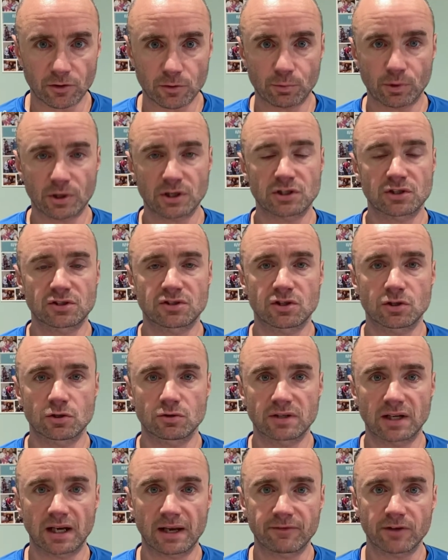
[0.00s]
pressure to
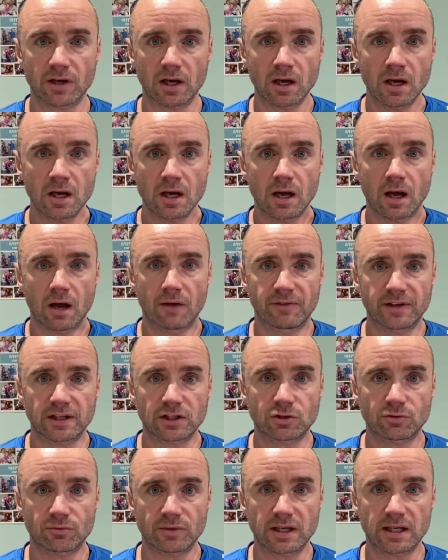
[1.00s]
deliver a
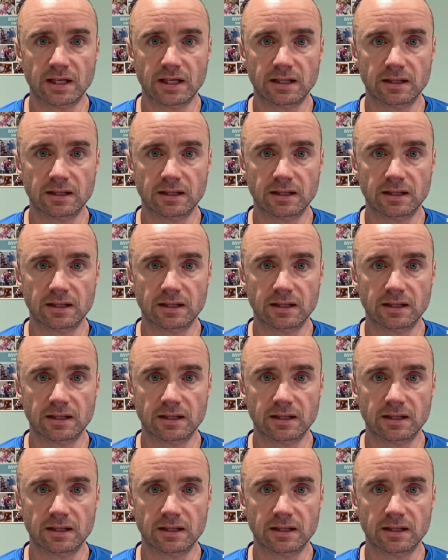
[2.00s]
victory.